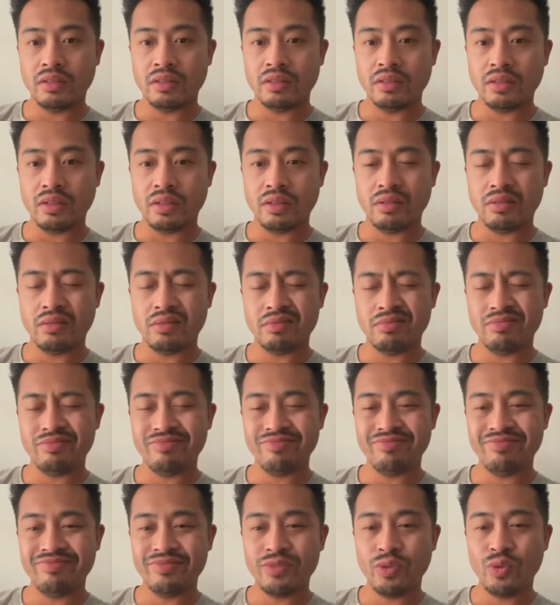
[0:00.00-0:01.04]
So
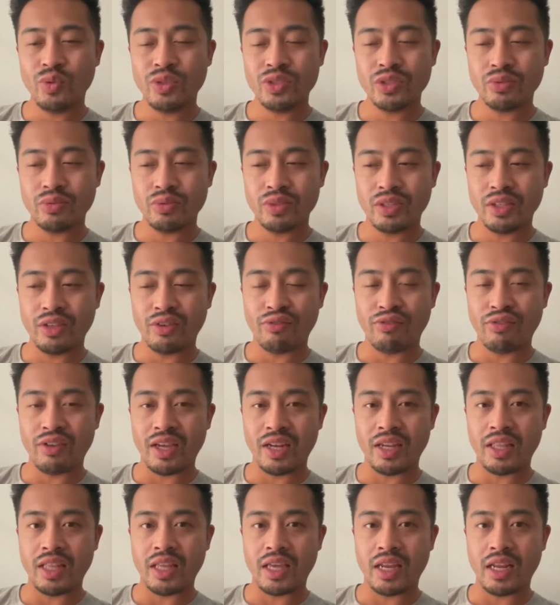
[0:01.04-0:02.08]
I wasn't really a fan
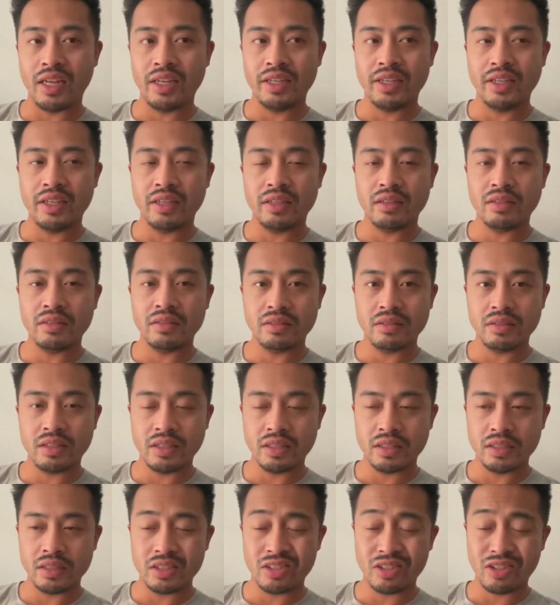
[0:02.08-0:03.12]
of that idea,
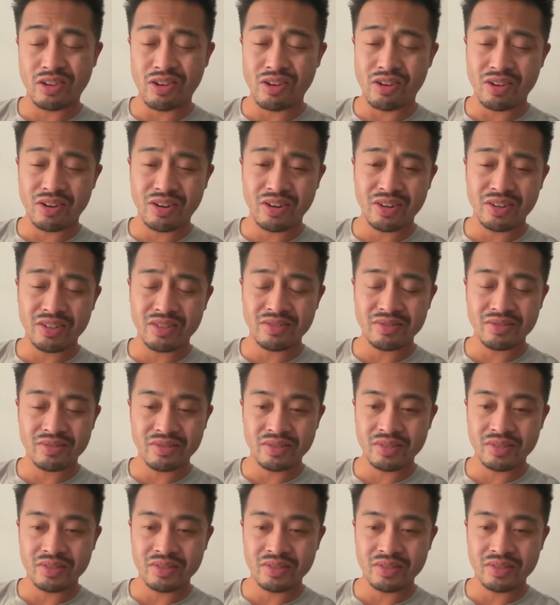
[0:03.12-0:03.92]
because the car,